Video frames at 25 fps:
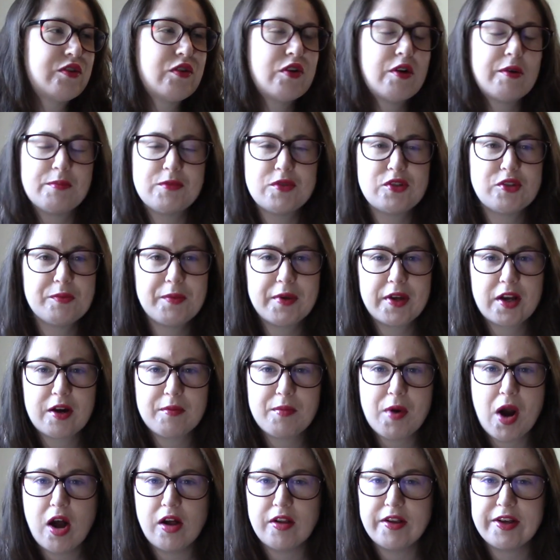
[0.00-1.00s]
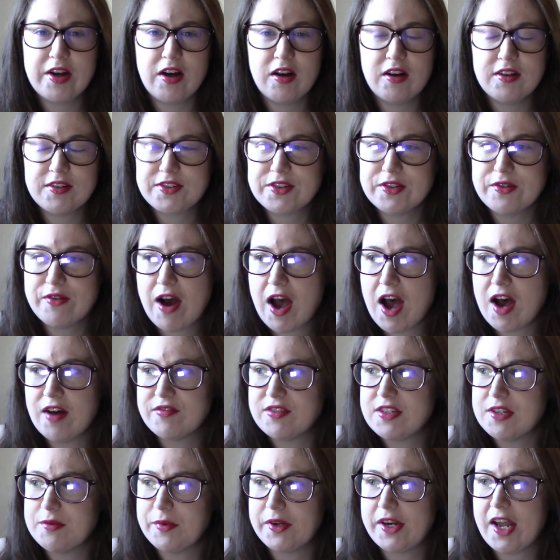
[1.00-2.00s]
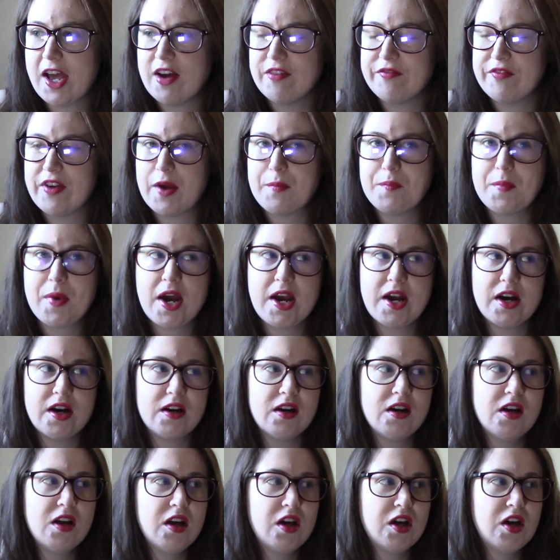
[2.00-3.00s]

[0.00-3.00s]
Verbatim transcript: who I'm assuming are probably also half demon, half vampire,